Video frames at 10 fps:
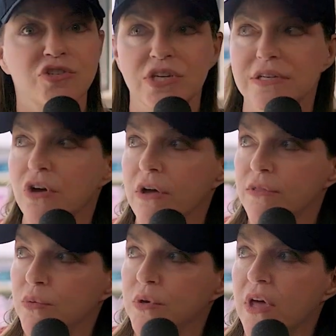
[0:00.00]
And she had
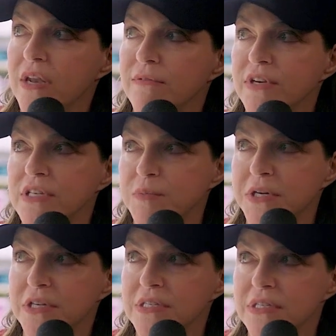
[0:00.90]
gone through a lot of
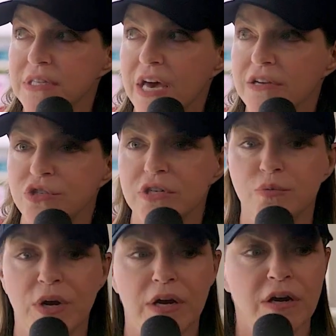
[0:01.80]
experiences last year
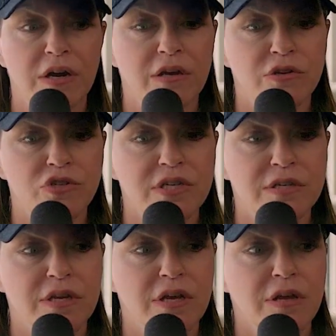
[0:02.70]
where she
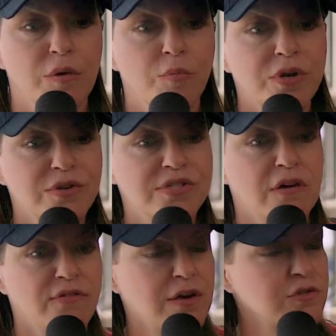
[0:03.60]
had put
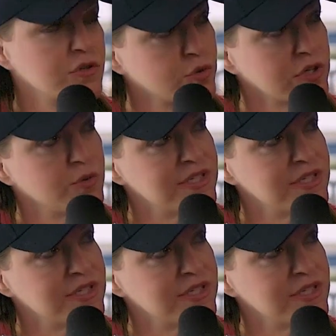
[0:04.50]
herself out to work